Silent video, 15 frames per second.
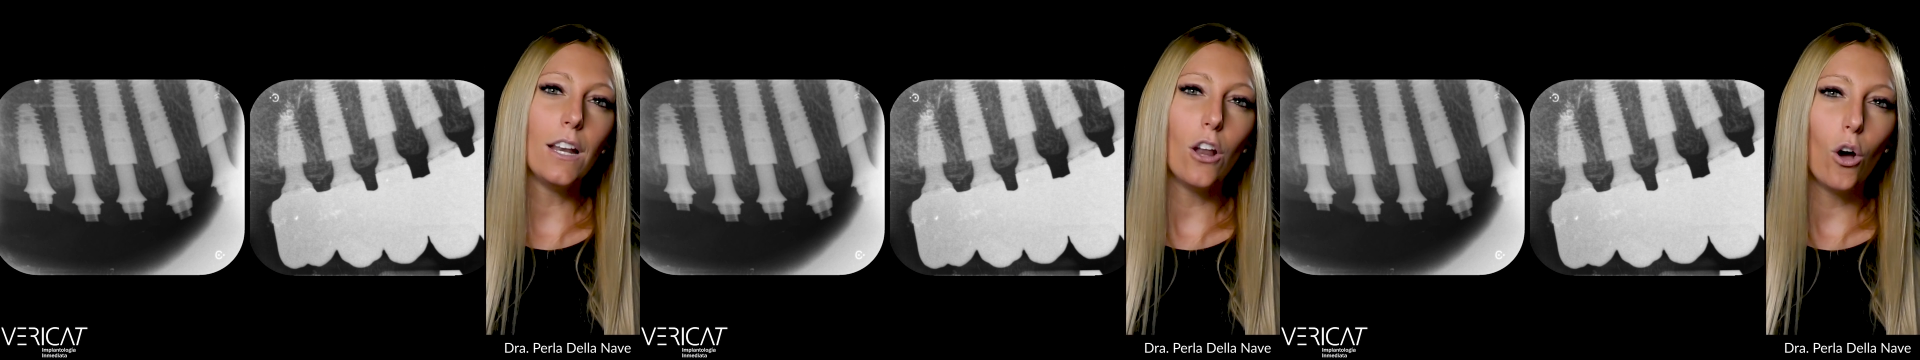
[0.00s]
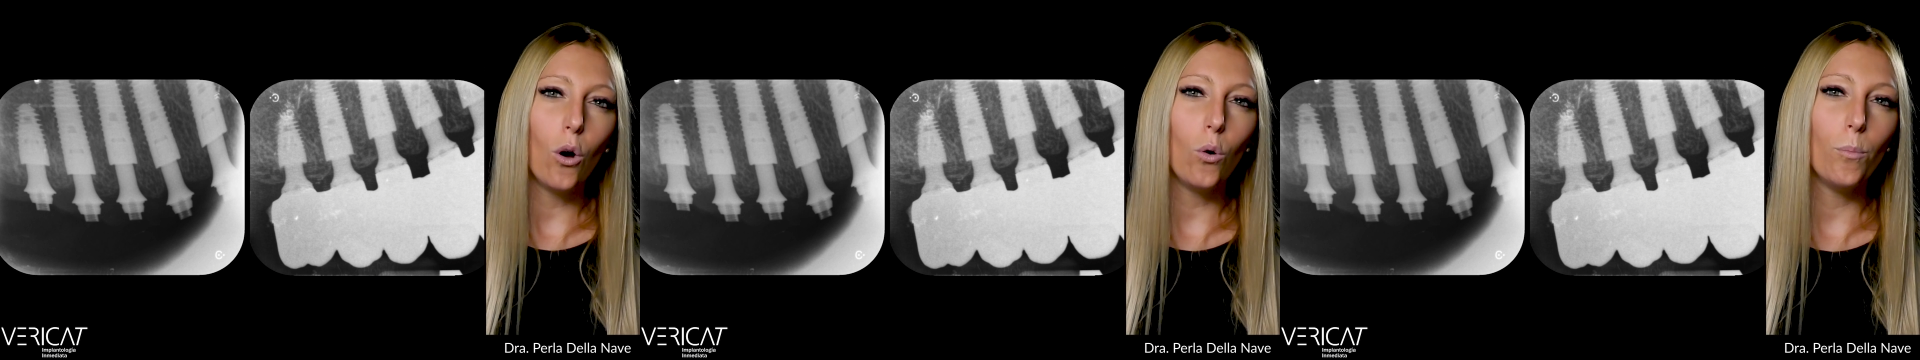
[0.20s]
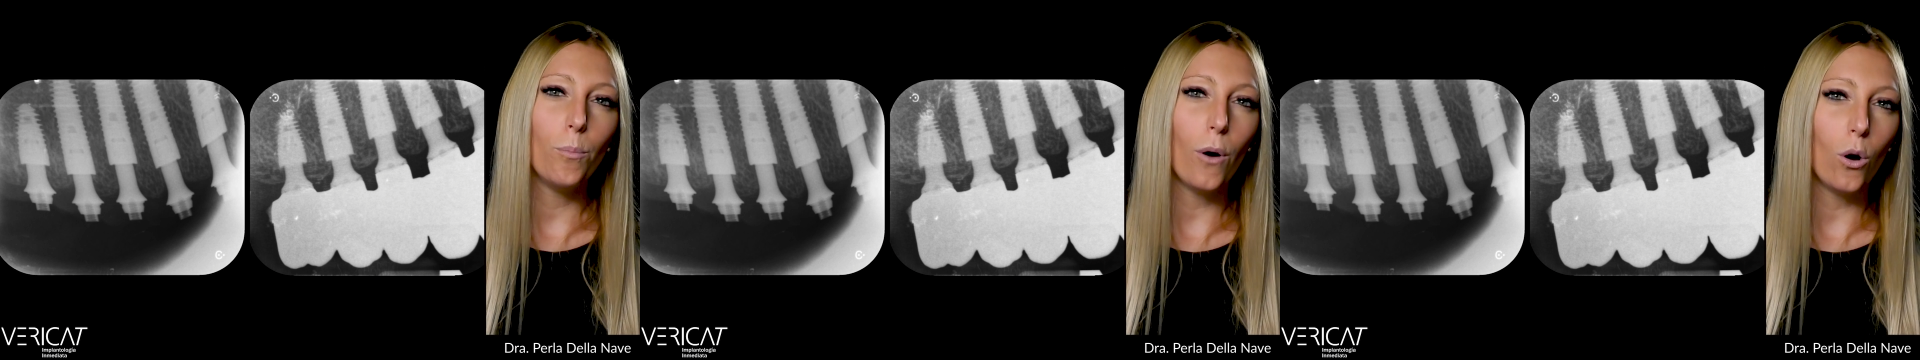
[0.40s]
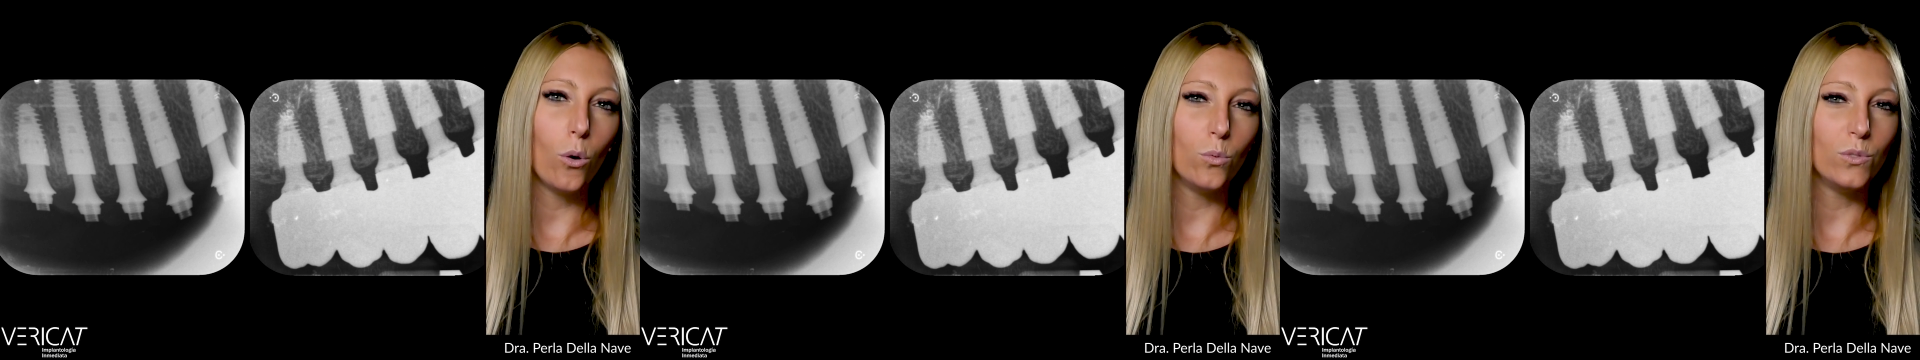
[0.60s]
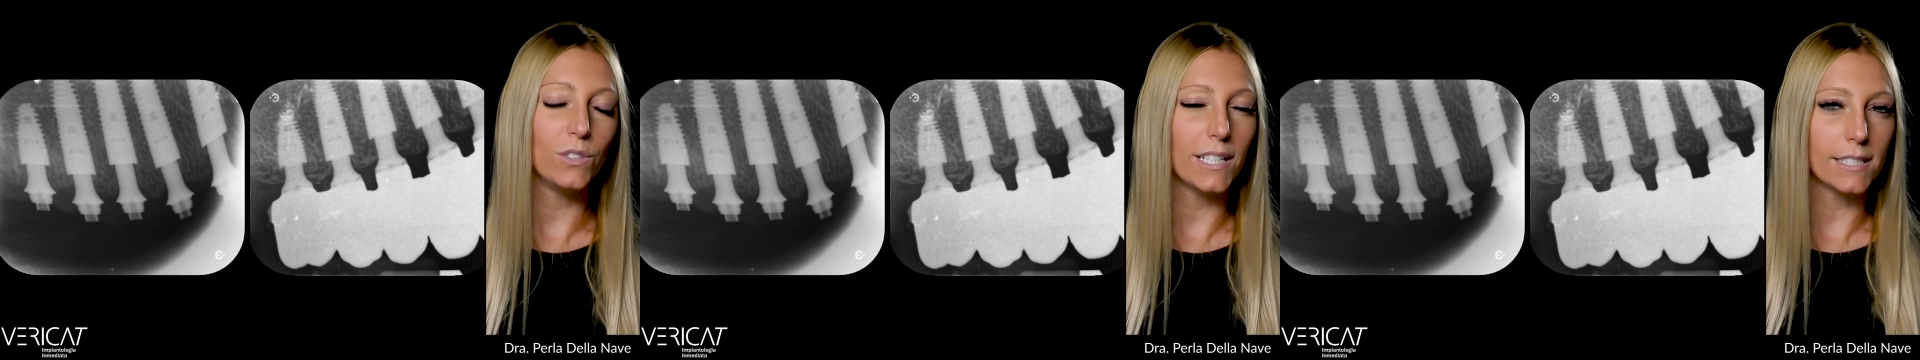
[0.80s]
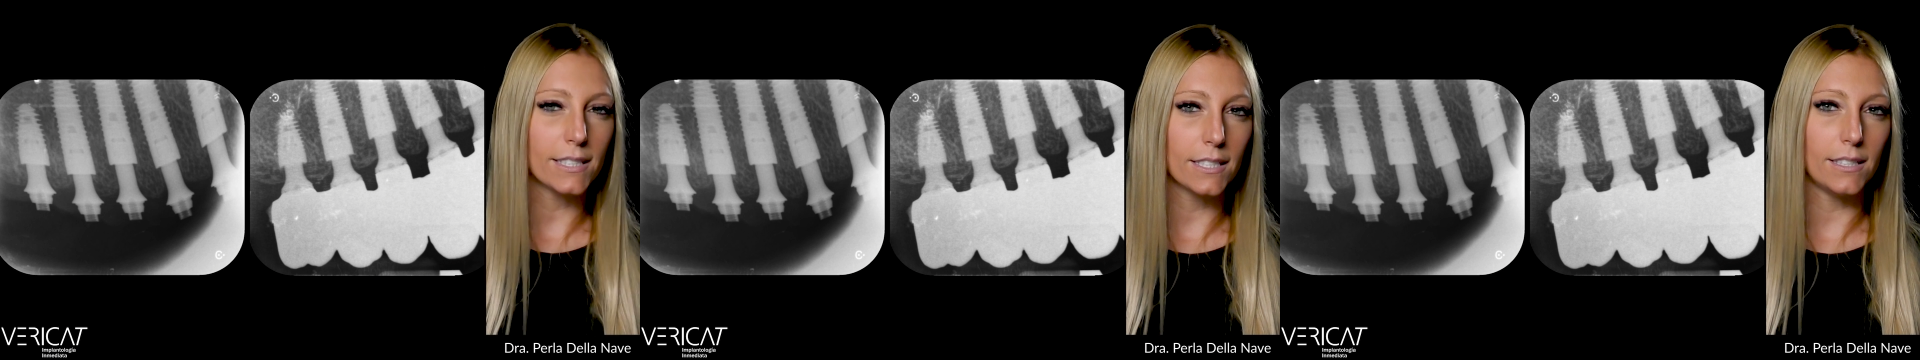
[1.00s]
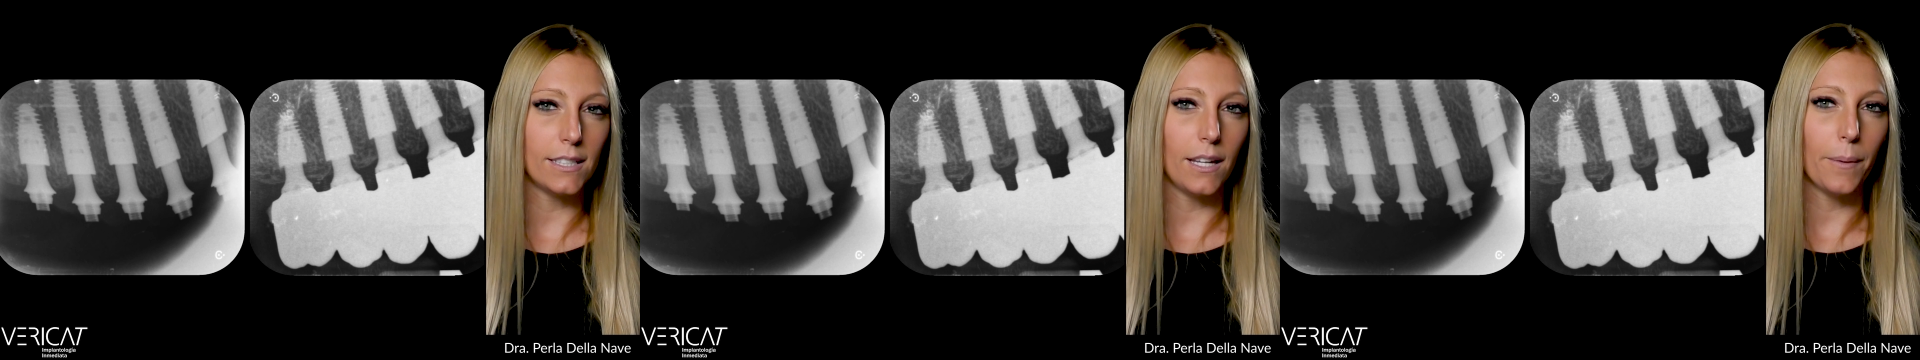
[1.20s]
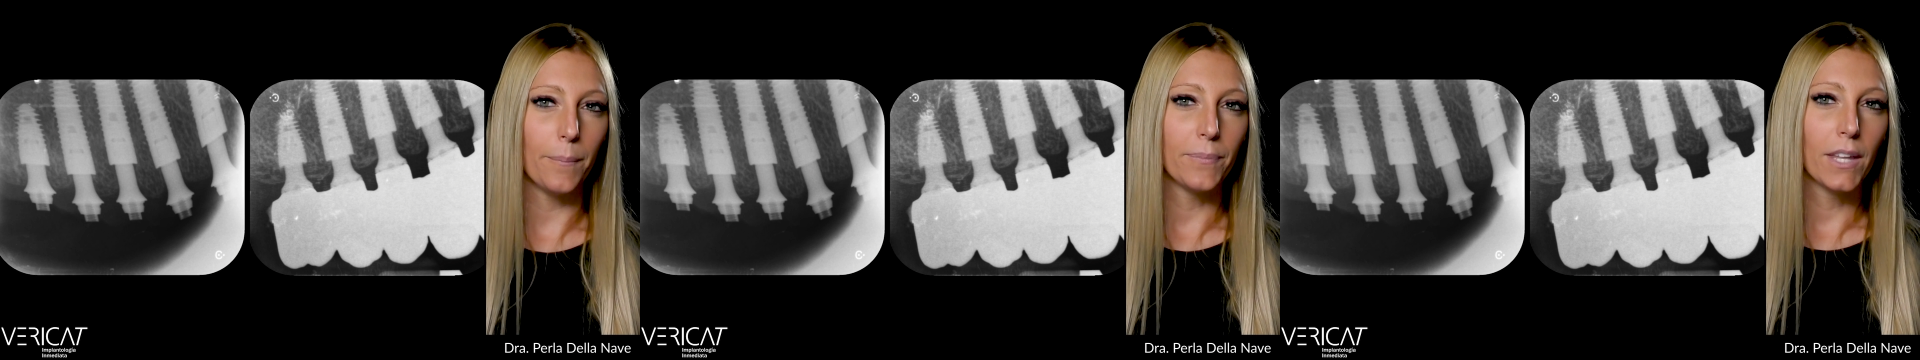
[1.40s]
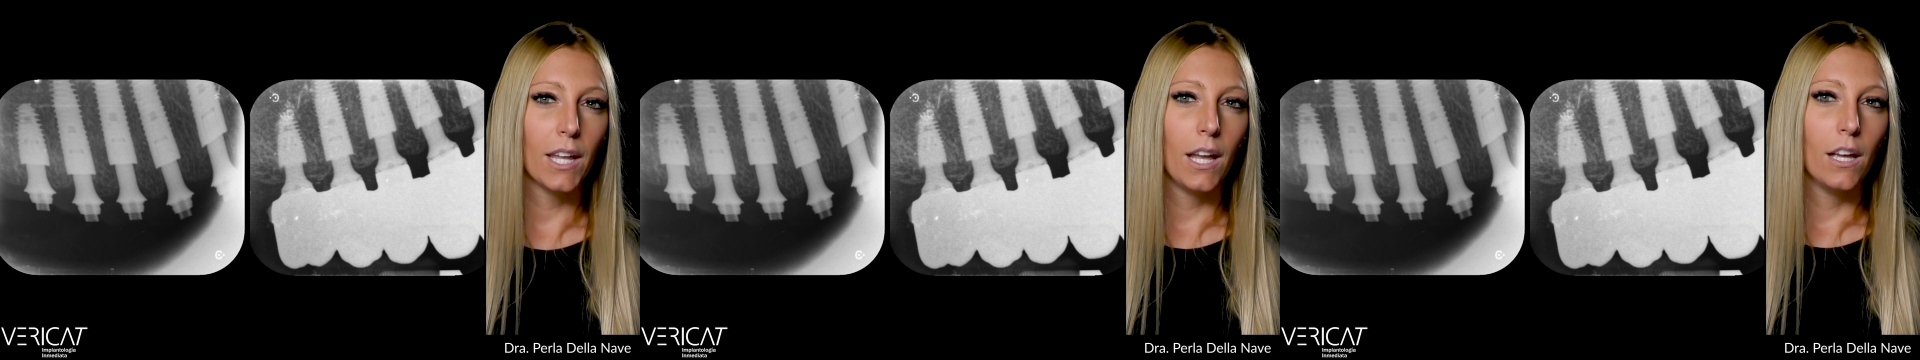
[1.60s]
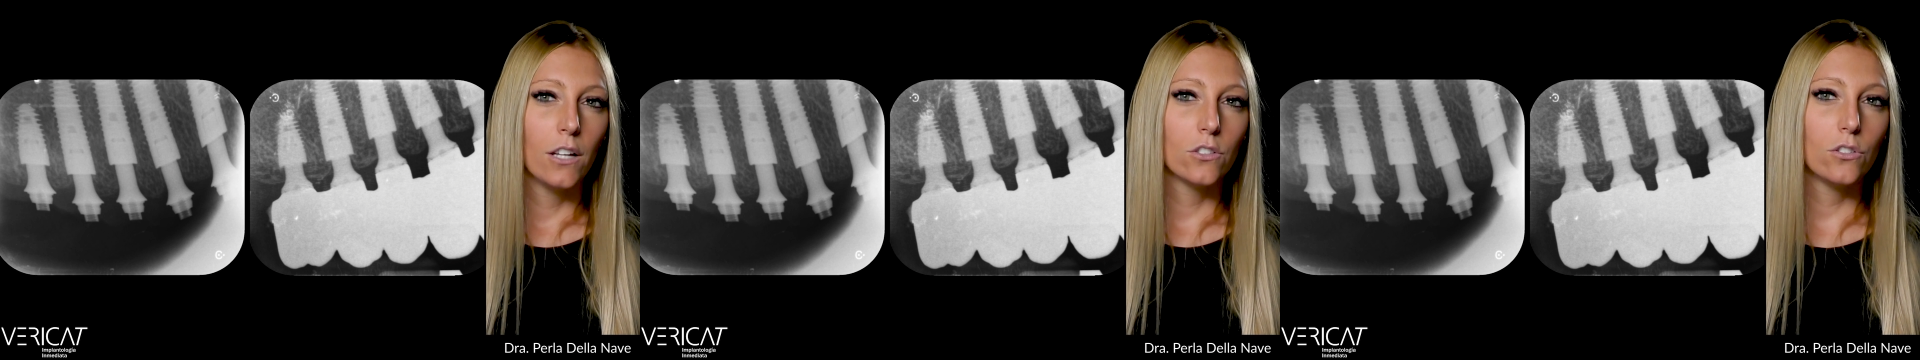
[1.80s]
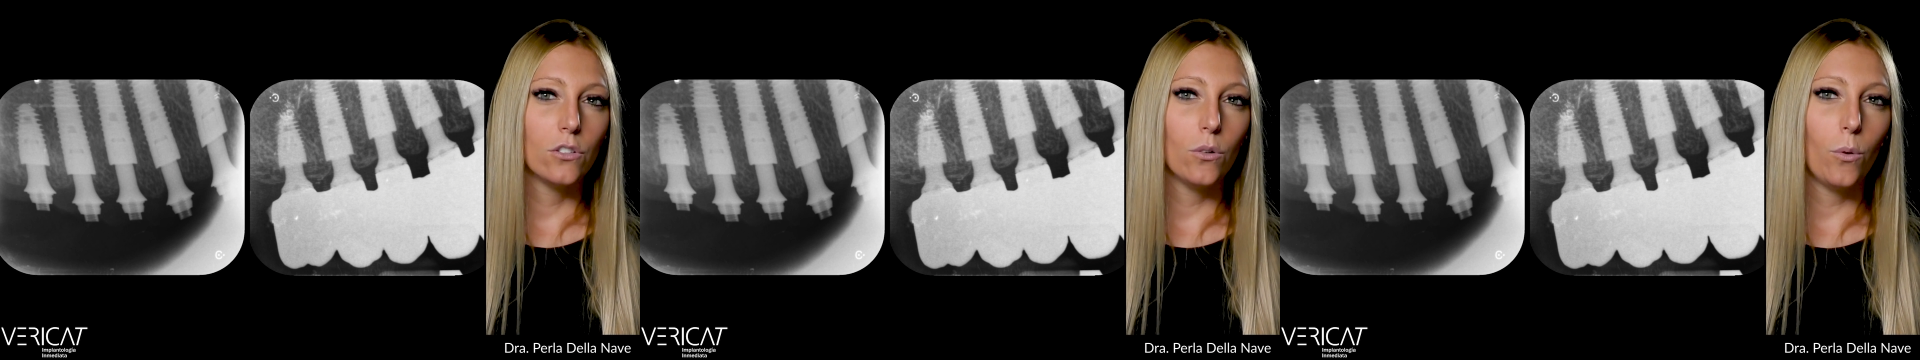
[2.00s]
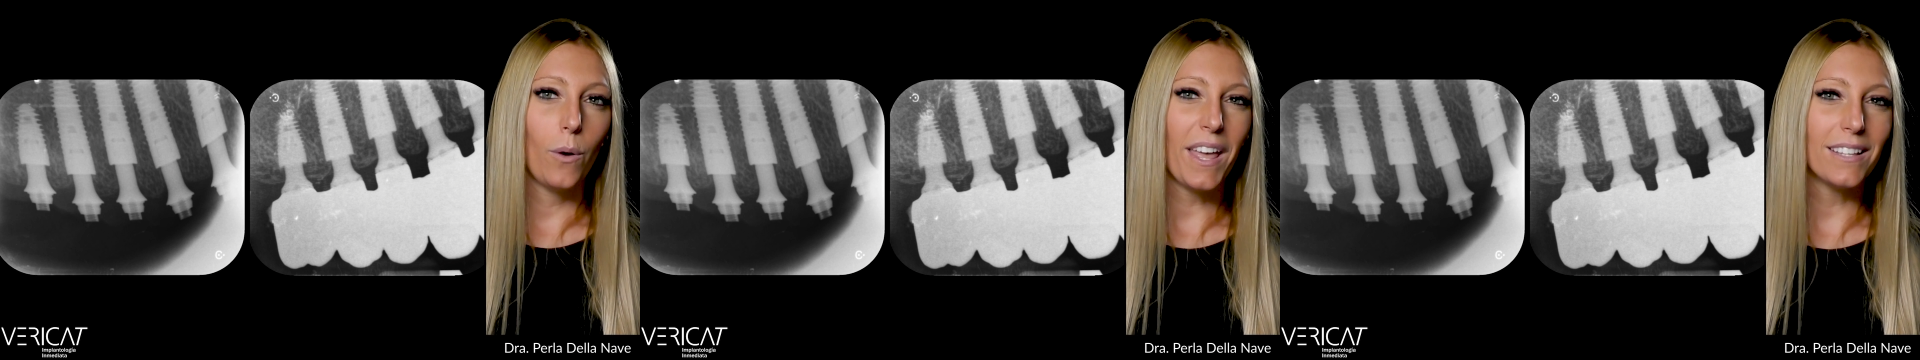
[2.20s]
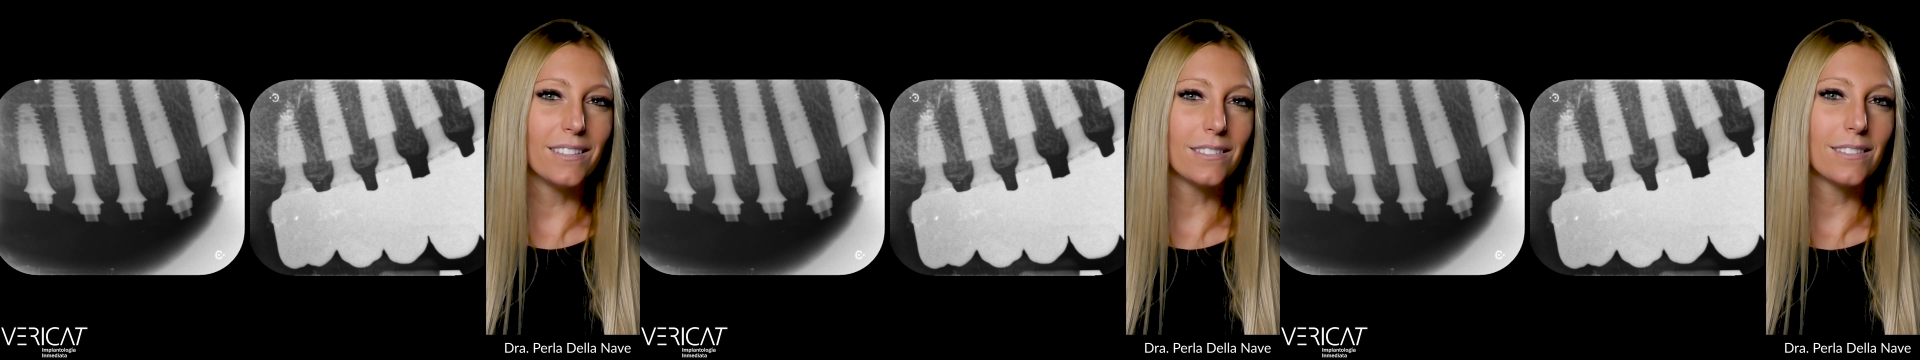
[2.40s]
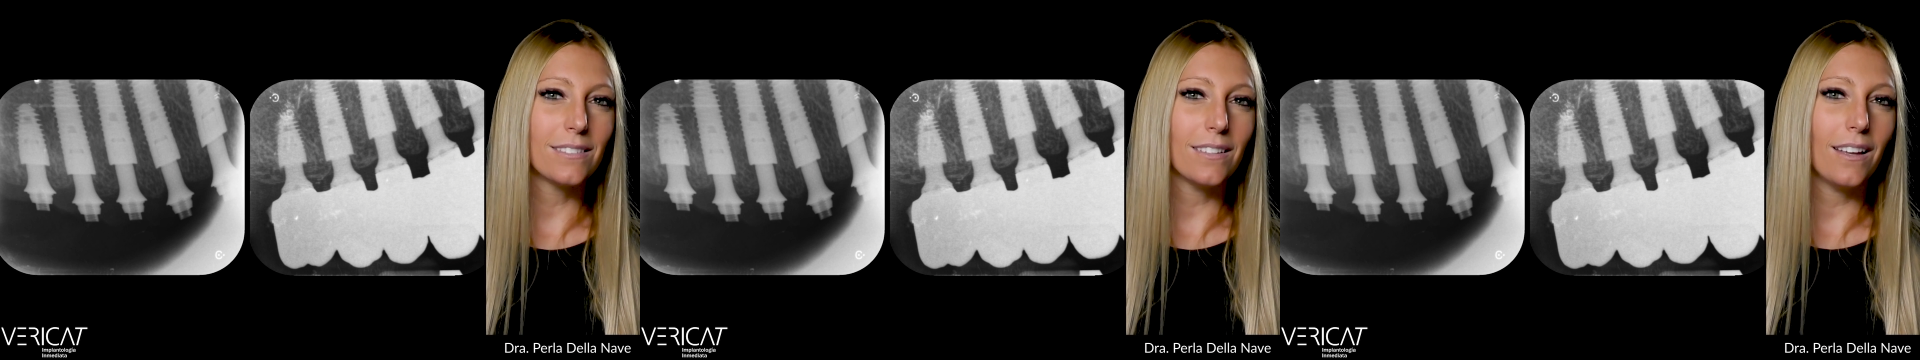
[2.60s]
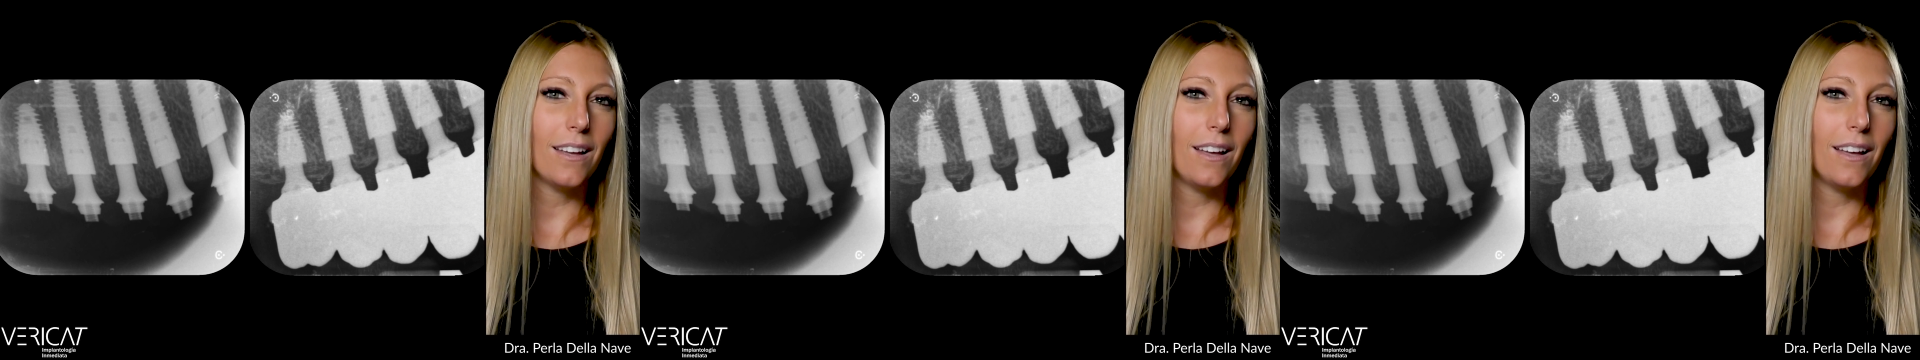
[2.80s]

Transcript: low bone density. So hence